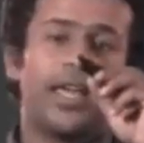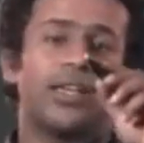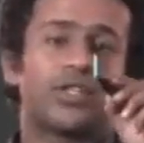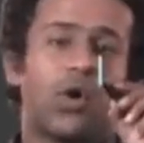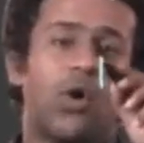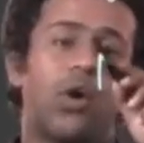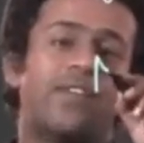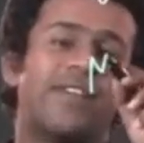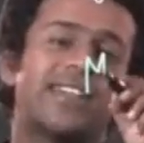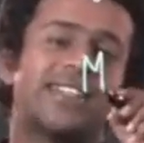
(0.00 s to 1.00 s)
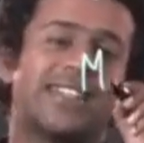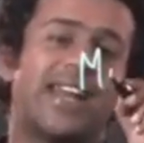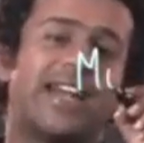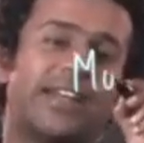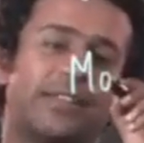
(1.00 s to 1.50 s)
is always
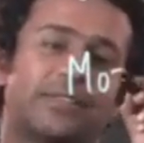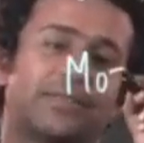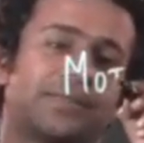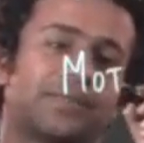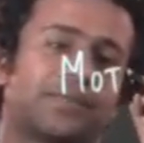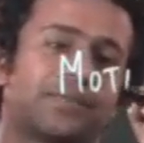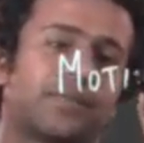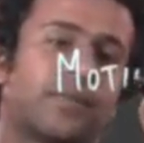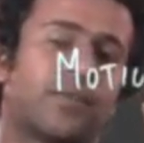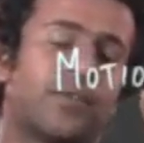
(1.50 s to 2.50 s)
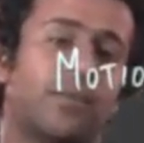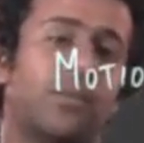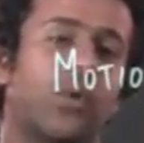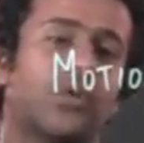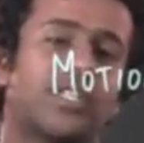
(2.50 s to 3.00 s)
relative. So,
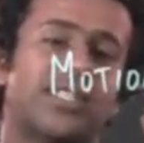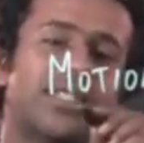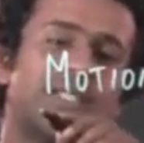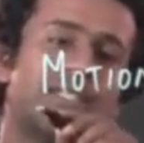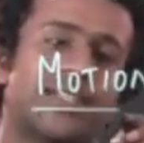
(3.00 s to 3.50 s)
motion